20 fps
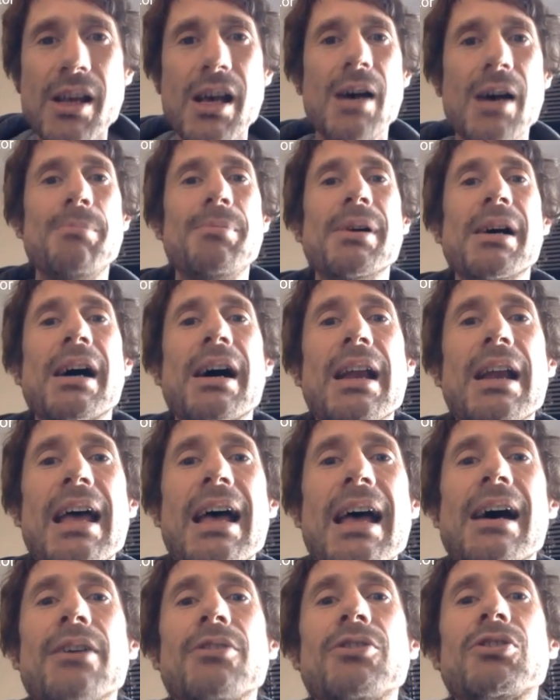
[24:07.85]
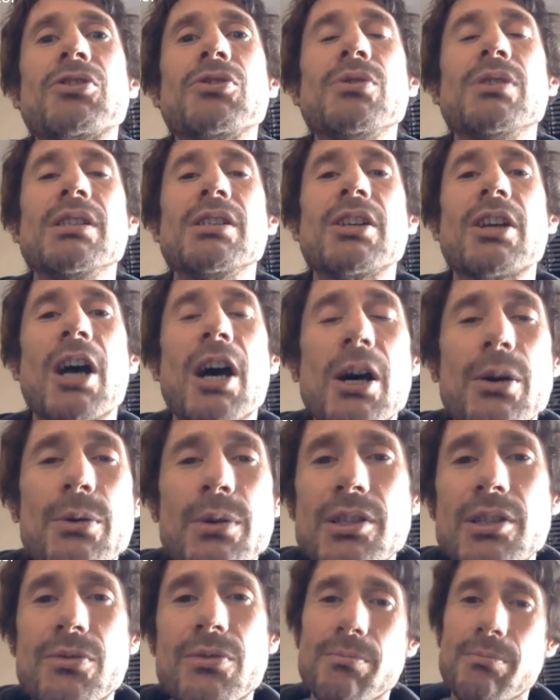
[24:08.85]
about how to
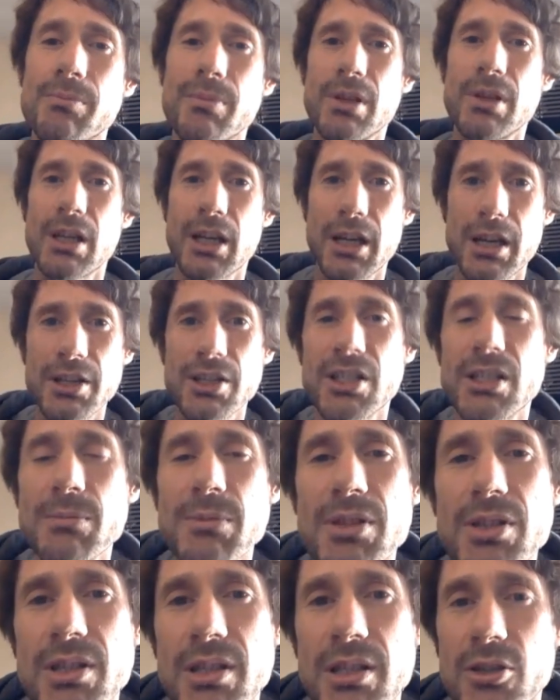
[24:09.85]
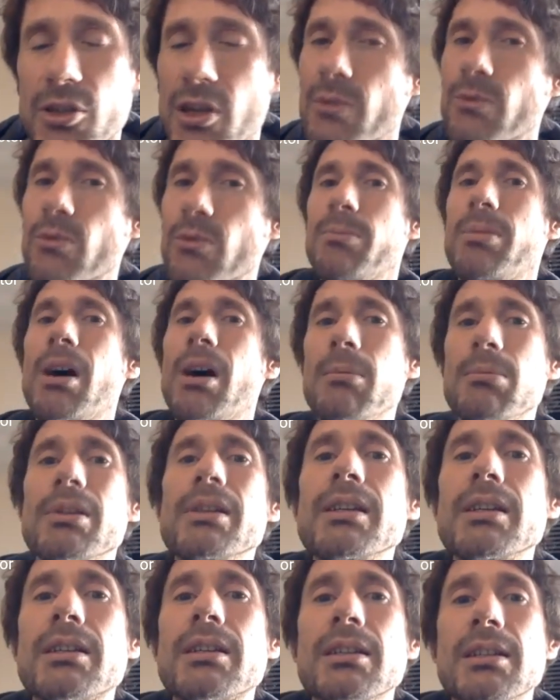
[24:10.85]
encourage customers and the general
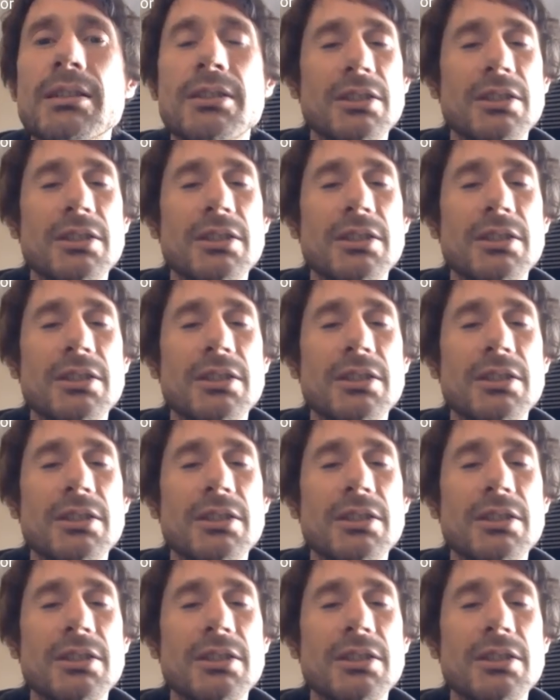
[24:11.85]
public